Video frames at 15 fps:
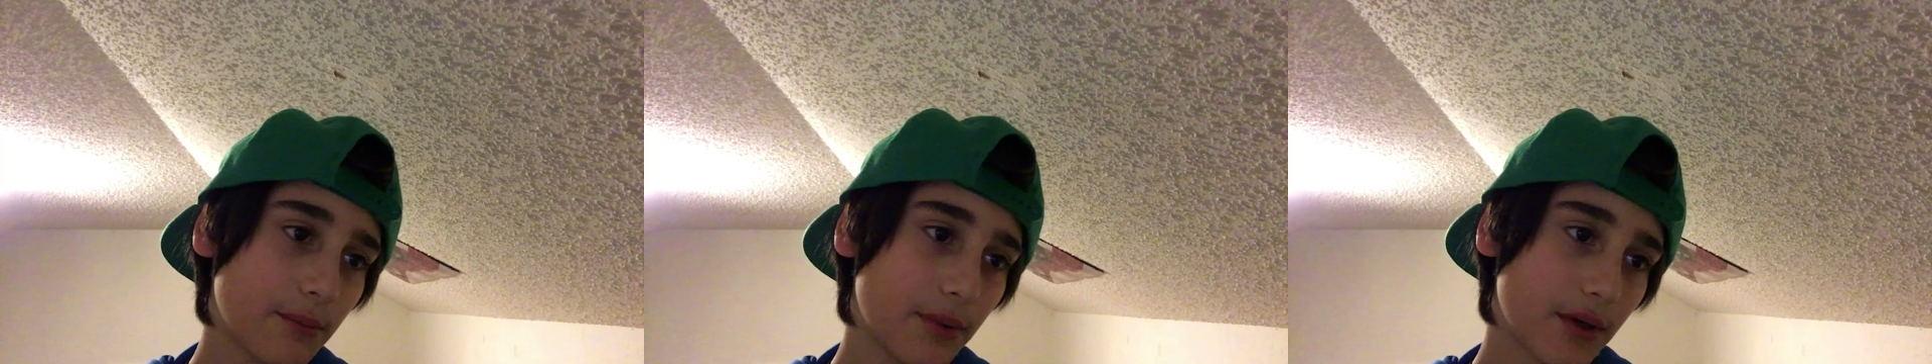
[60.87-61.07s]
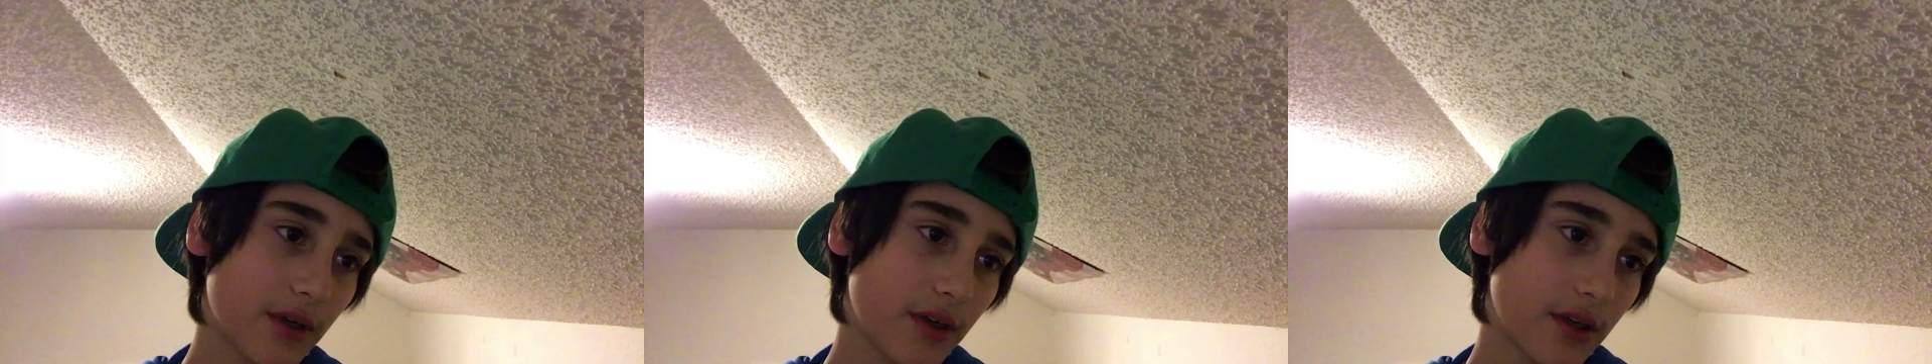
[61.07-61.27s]

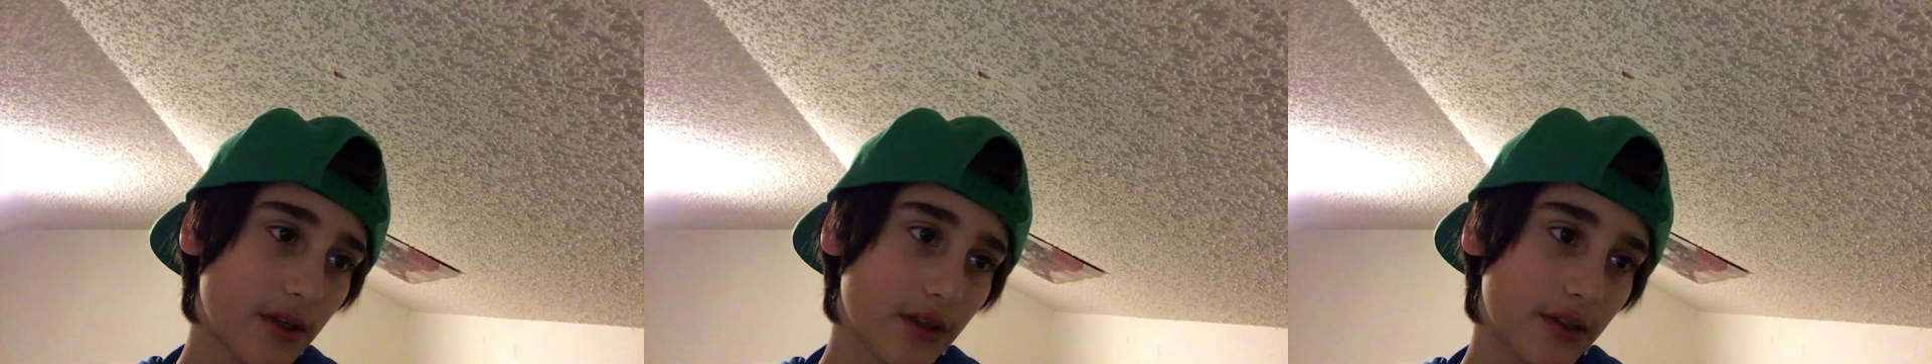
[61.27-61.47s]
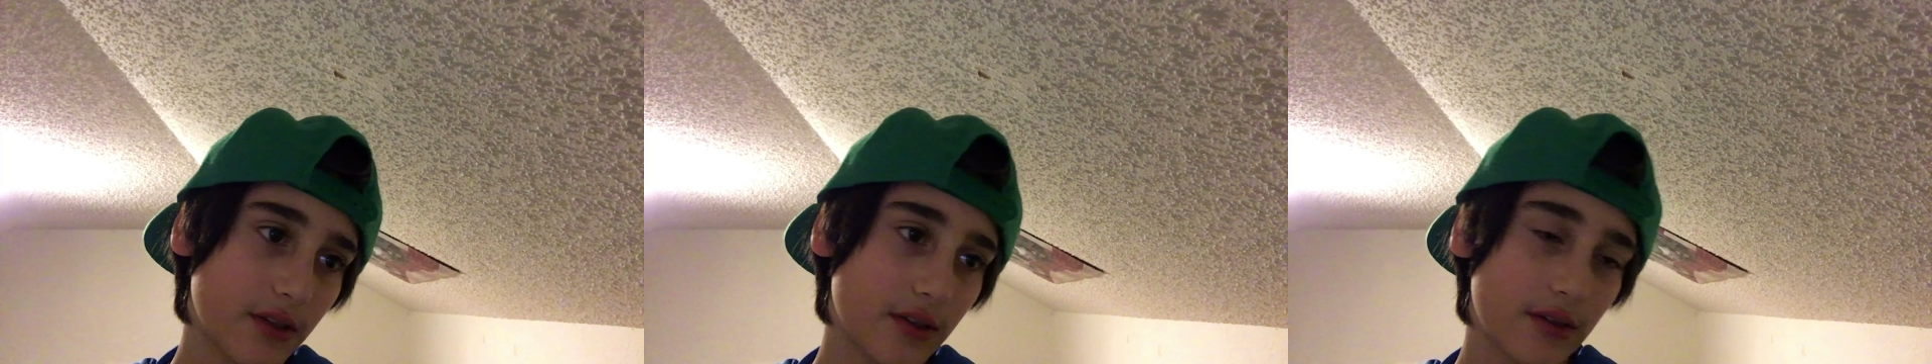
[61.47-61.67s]

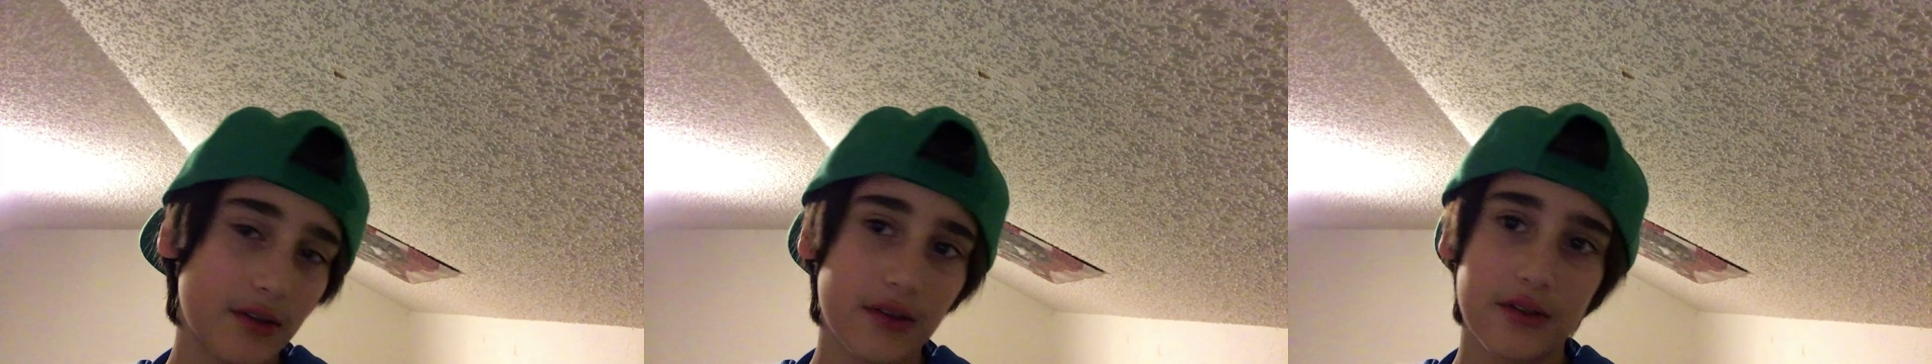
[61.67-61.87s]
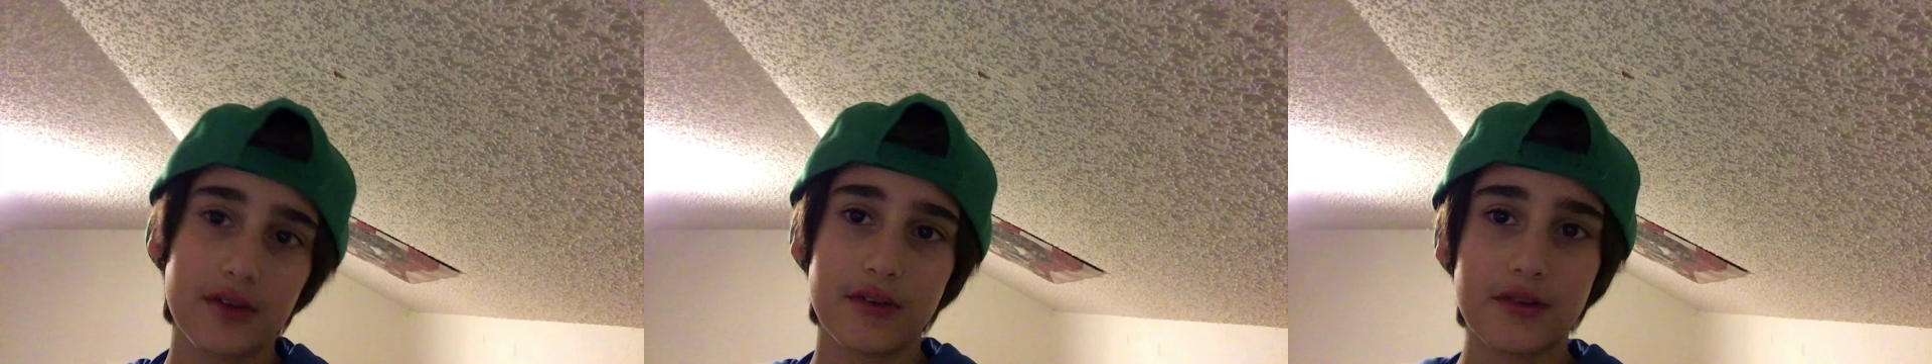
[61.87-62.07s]
but
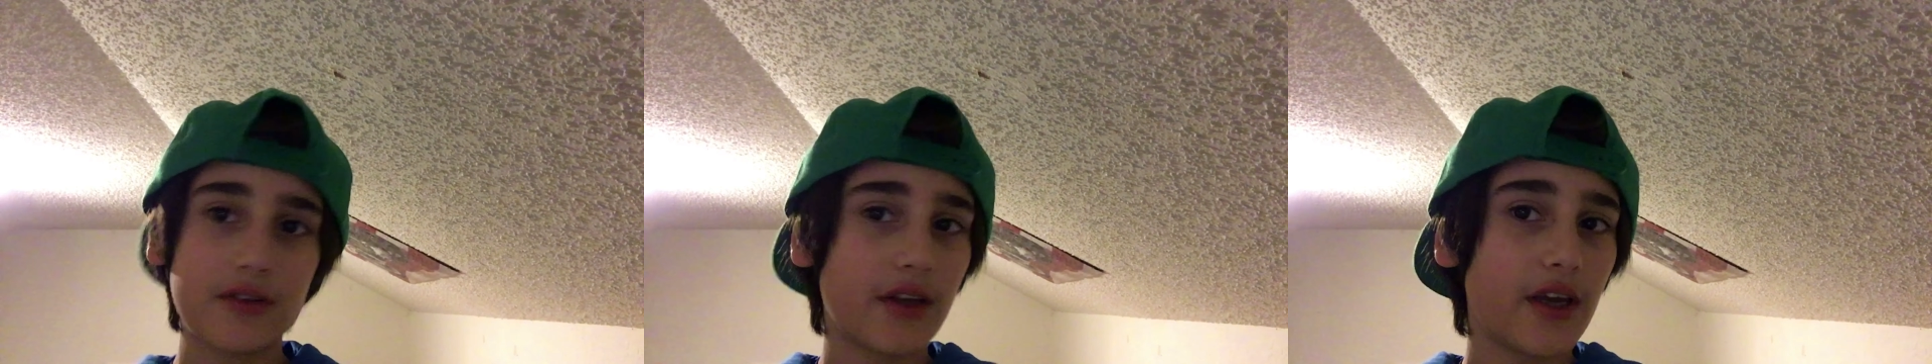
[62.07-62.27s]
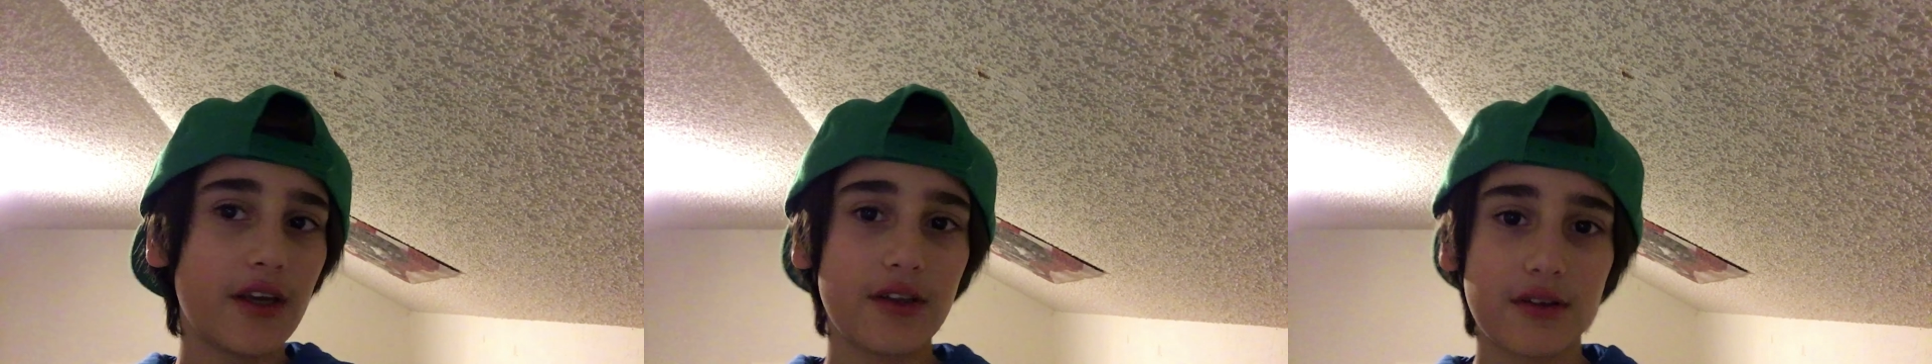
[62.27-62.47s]

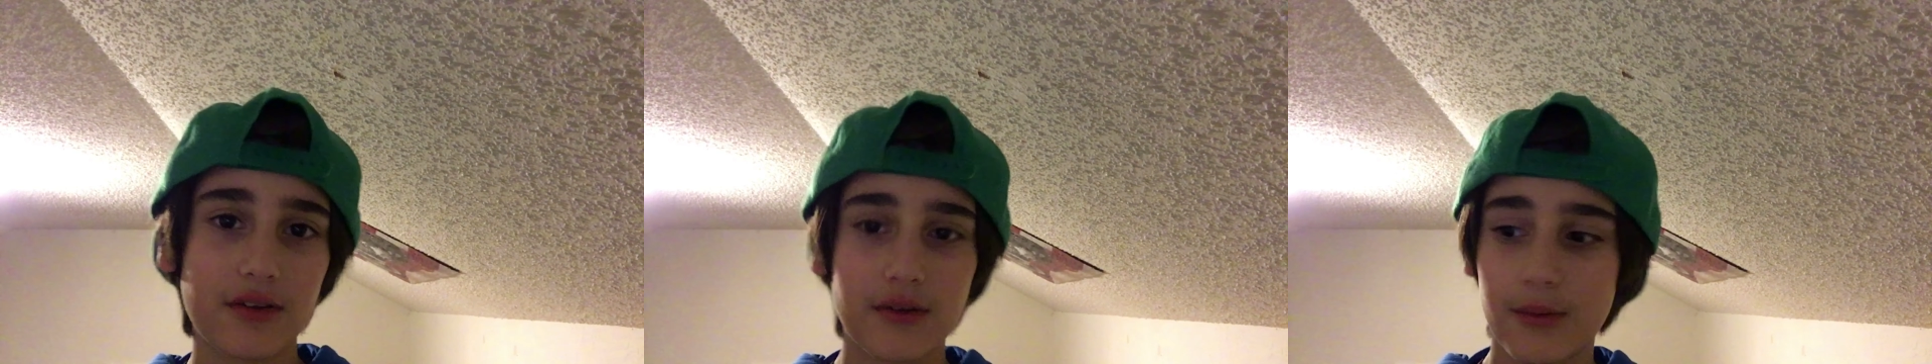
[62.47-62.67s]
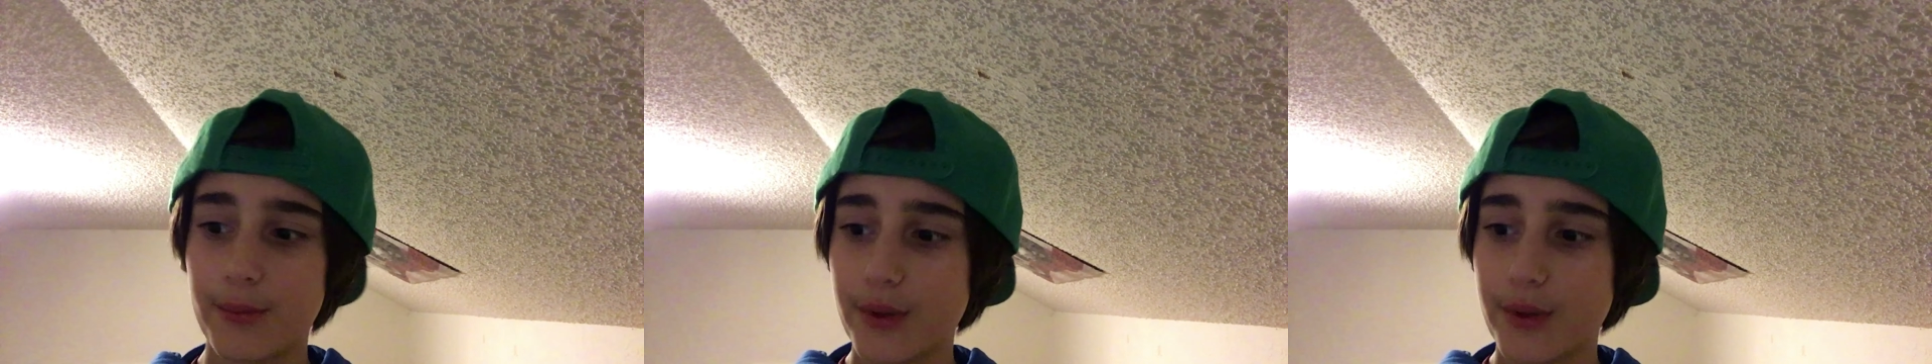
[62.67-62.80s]
day,